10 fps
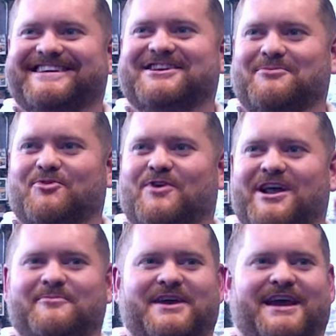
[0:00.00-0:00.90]
number one
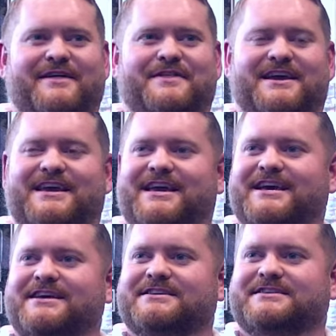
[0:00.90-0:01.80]
on me. I think he
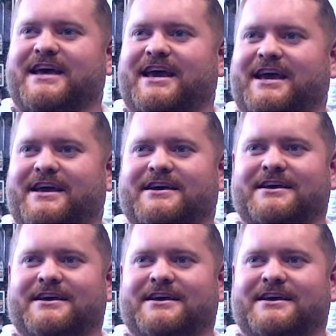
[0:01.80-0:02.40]
is a.